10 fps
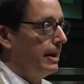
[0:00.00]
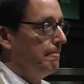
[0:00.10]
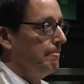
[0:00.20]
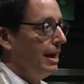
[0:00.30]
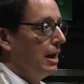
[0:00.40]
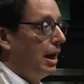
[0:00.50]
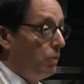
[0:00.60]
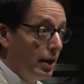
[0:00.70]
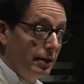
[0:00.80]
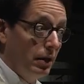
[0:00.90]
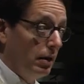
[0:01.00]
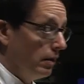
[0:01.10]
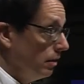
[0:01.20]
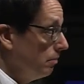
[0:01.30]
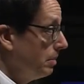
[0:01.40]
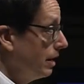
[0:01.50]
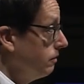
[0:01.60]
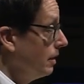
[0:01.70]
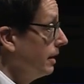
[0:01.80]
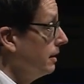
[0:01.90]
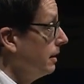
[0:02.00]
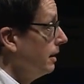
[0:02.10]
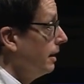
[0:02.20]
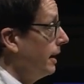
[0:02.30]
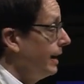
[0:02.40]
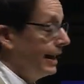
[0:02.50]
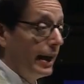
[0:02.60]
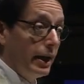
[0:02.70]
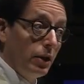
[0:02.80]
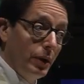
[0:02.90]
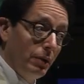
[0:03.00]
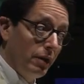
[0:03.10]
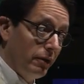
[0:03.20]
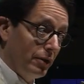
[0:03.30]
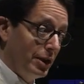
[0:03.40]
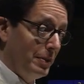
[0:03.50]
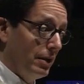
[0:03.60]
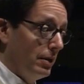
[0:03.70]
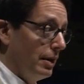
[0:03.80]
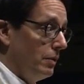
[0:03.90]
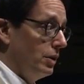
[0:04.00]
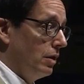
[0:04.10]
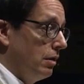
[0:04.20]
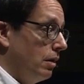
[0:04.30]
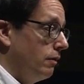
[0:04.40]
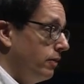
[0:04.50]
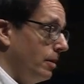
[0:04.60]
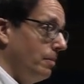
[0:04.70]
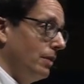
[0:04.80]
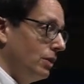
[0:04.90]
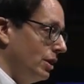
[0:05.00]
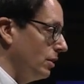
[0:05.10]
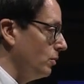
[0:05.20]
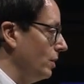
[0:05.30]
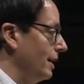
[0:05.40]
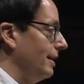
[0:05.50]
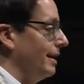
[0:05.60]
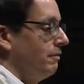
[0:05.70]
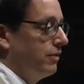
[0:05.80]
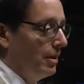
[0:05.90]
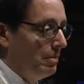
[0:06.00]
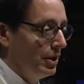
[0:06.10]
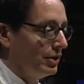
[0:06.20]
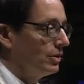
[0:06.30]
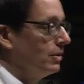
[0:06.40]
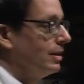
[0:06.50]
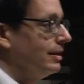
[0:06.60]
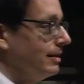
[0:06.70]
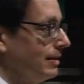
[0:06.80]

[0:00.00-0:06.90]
Um, I want to learn, but I find, and I agree with the first speaker that we should learn from the children and from our students